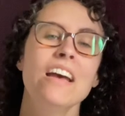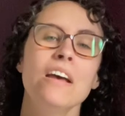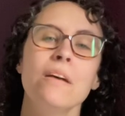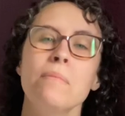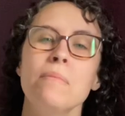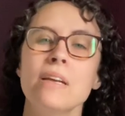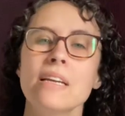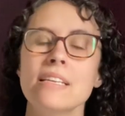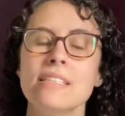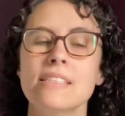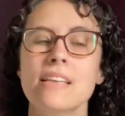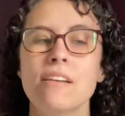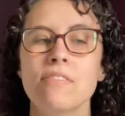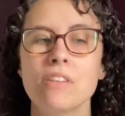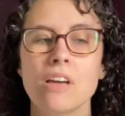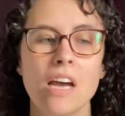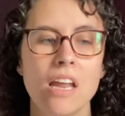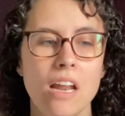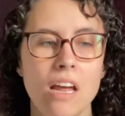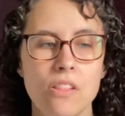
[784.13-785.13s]
because I've
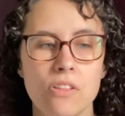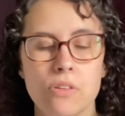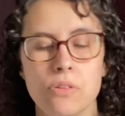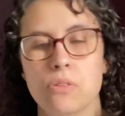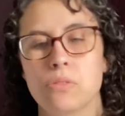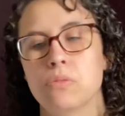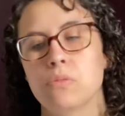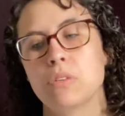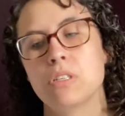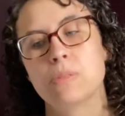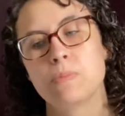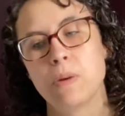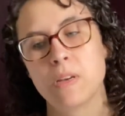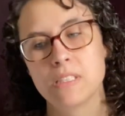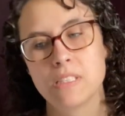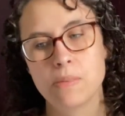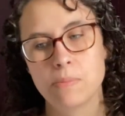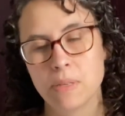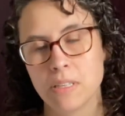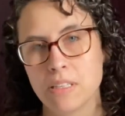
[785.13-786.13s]
got other
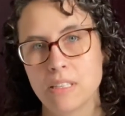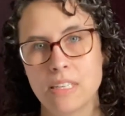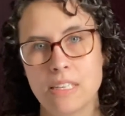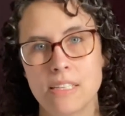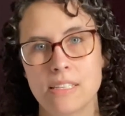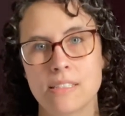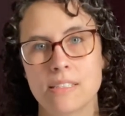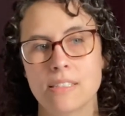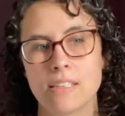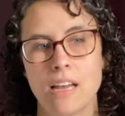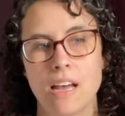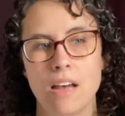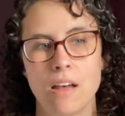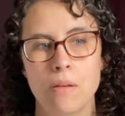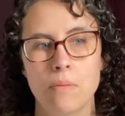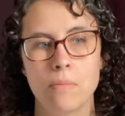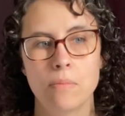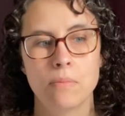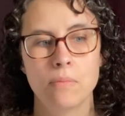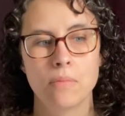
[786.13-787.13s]
responsibilities,
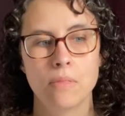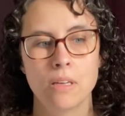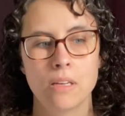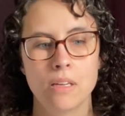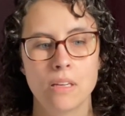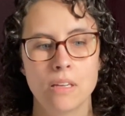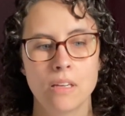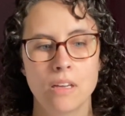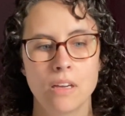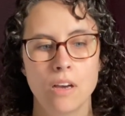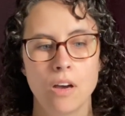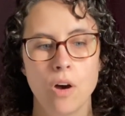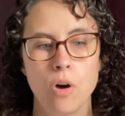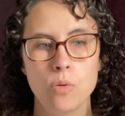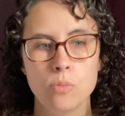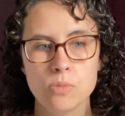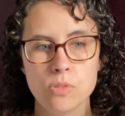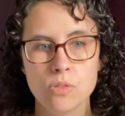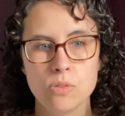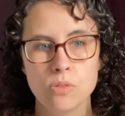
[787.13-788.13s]

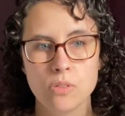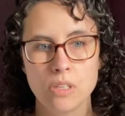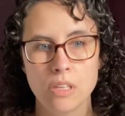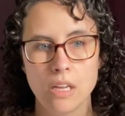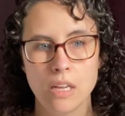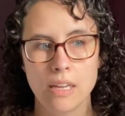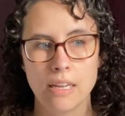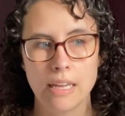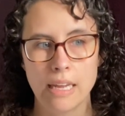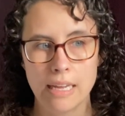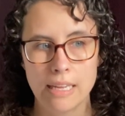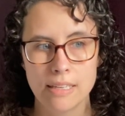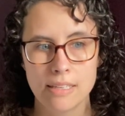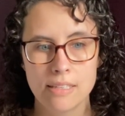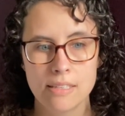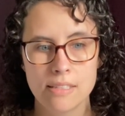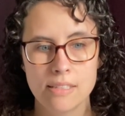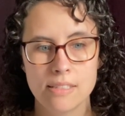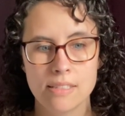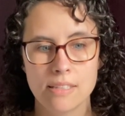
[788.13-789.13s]
homeschooling
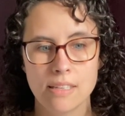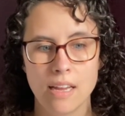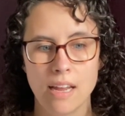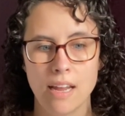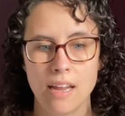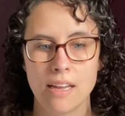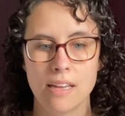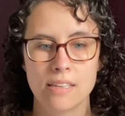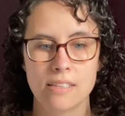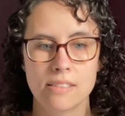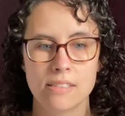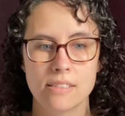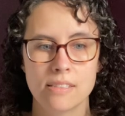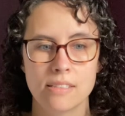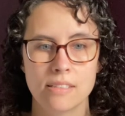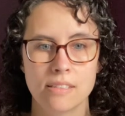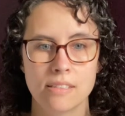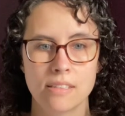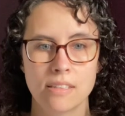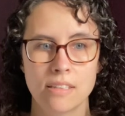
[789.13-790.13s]
kids and
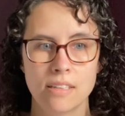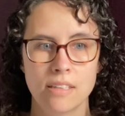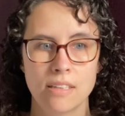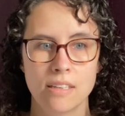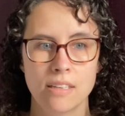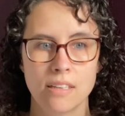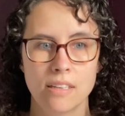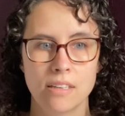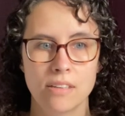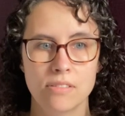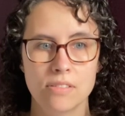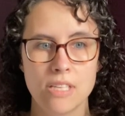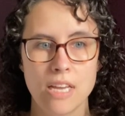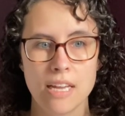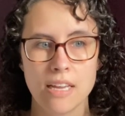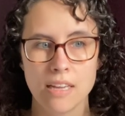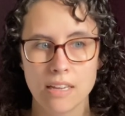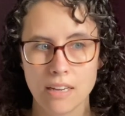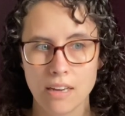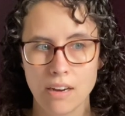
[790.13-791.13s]

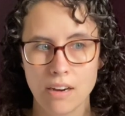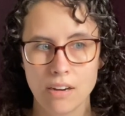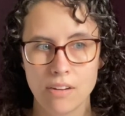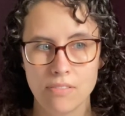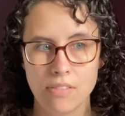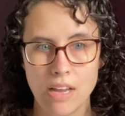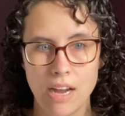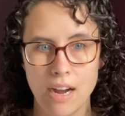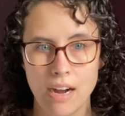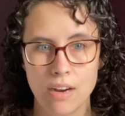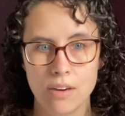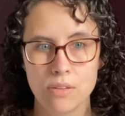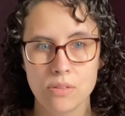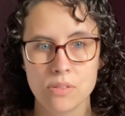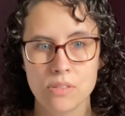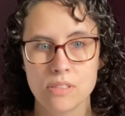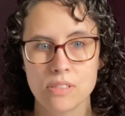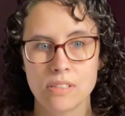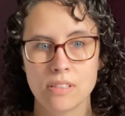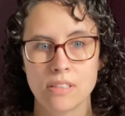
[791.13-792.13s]
taking care of the
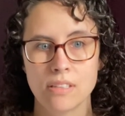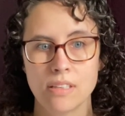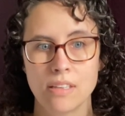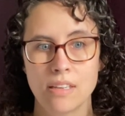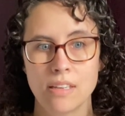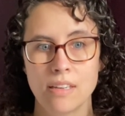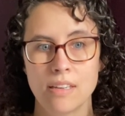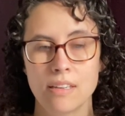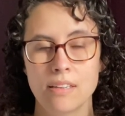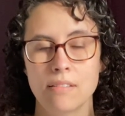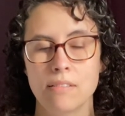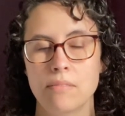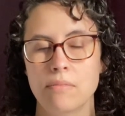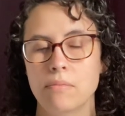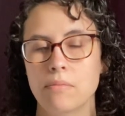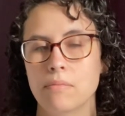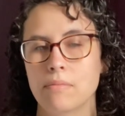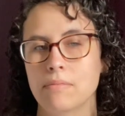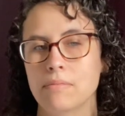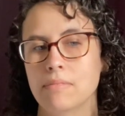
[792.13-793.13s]
house.
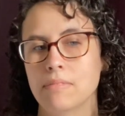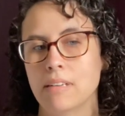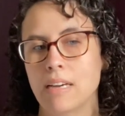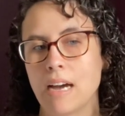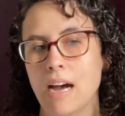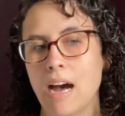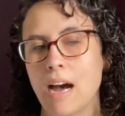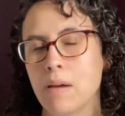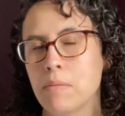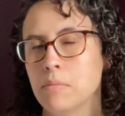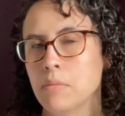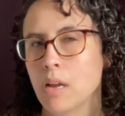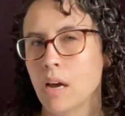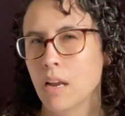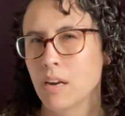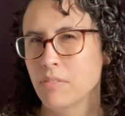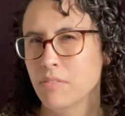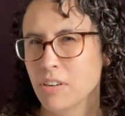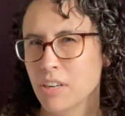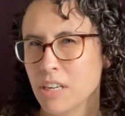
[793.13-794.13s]
I'm not
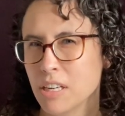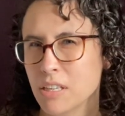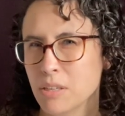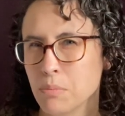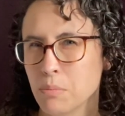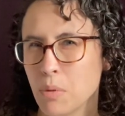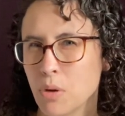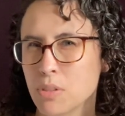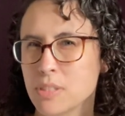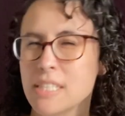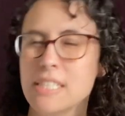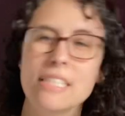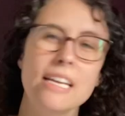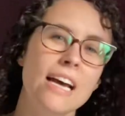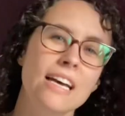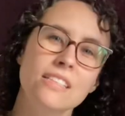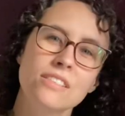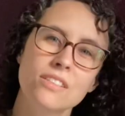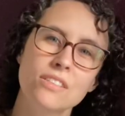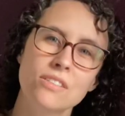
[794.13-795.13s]
a very good
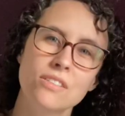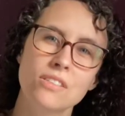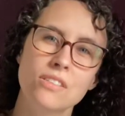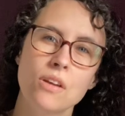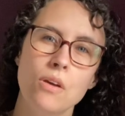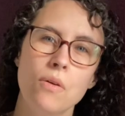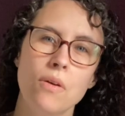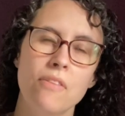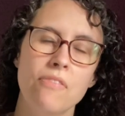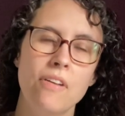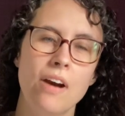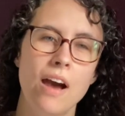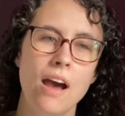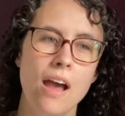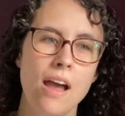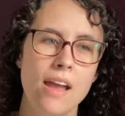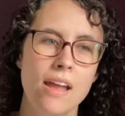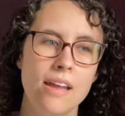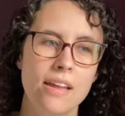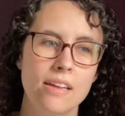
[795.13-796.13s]
multitasker, so if
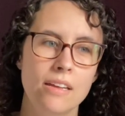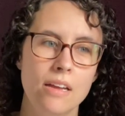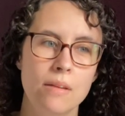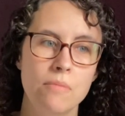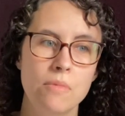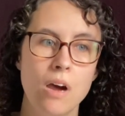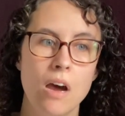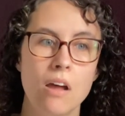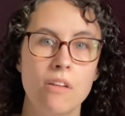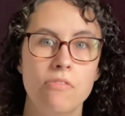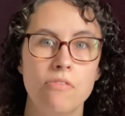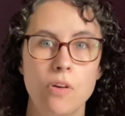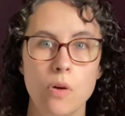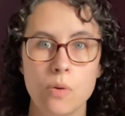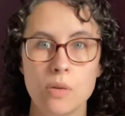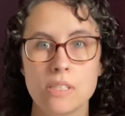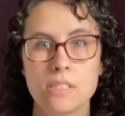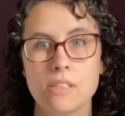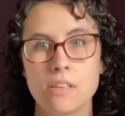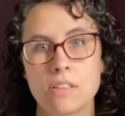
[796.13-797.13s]
I am not
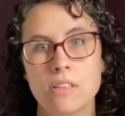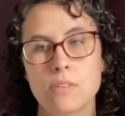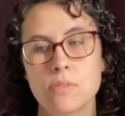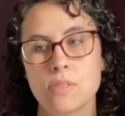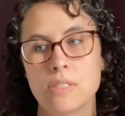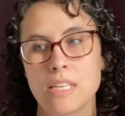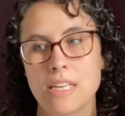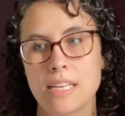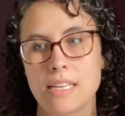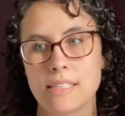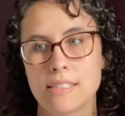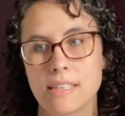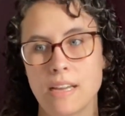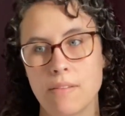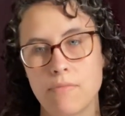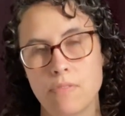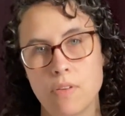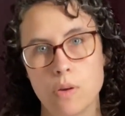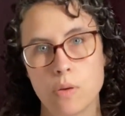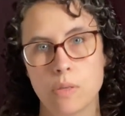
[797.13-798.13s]
focused on those things, I'm
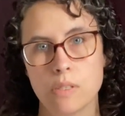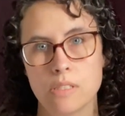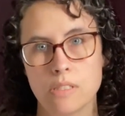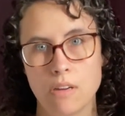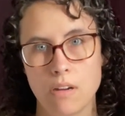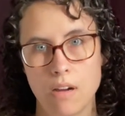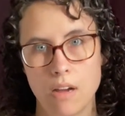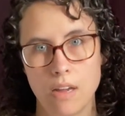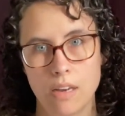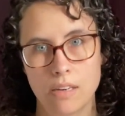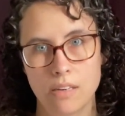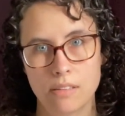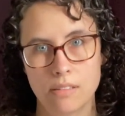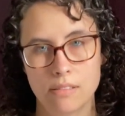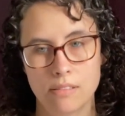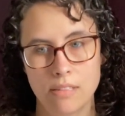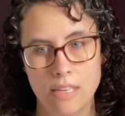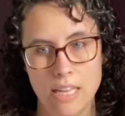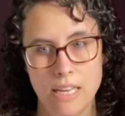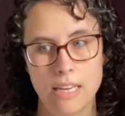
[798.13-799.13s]
focused on
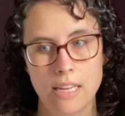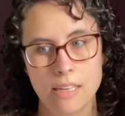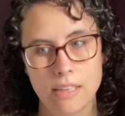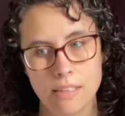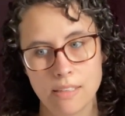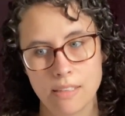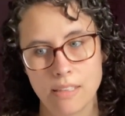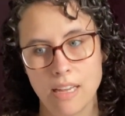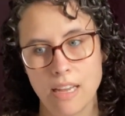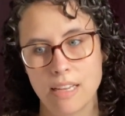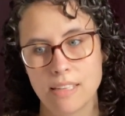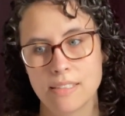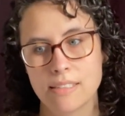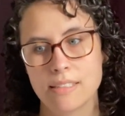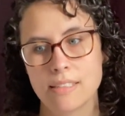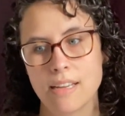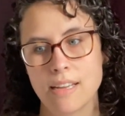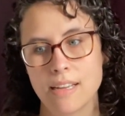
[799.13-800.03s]
knitting, and